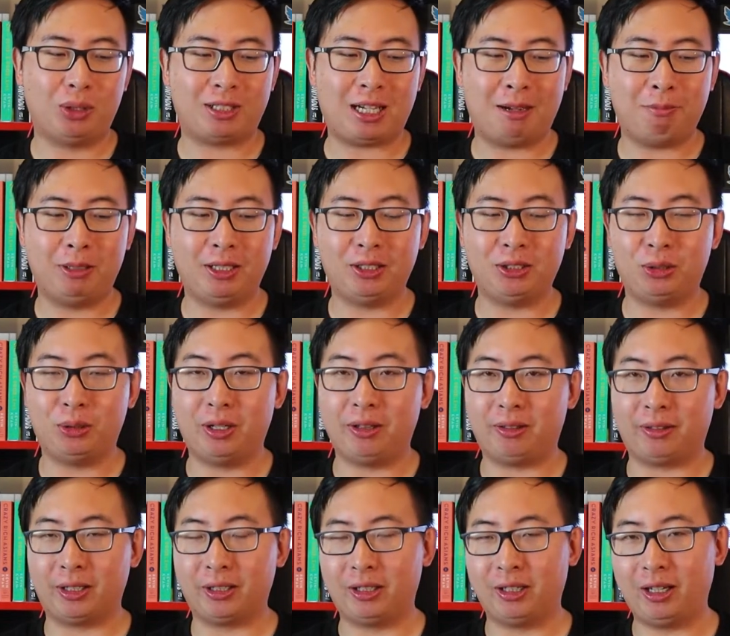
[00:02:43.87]
what's happening to
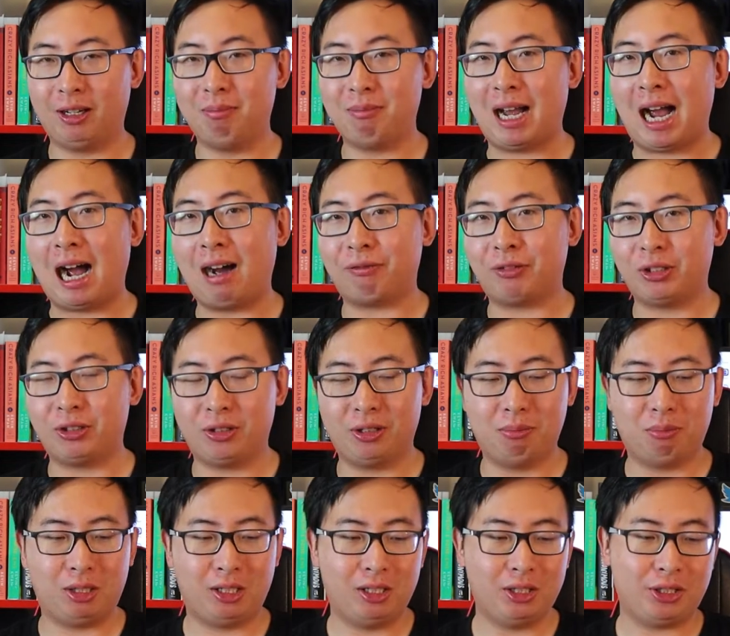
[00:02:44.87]
Ethereum after
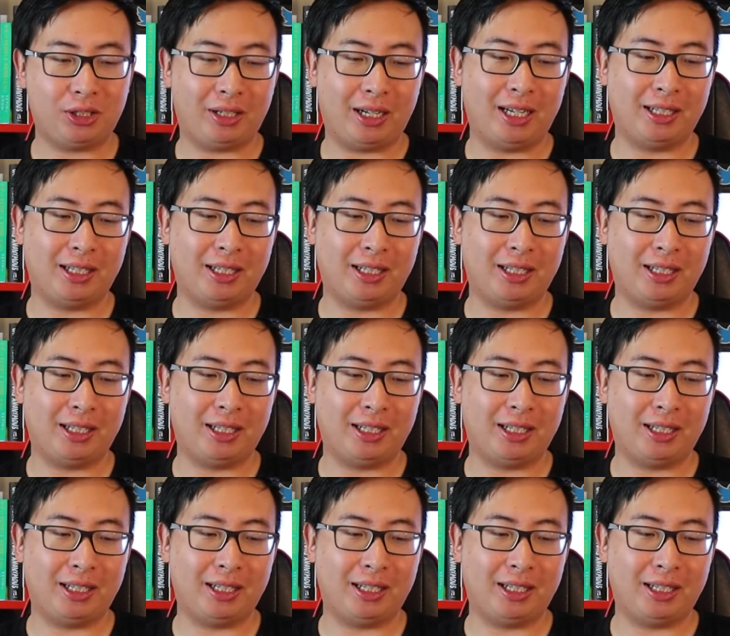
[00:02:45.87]
the merge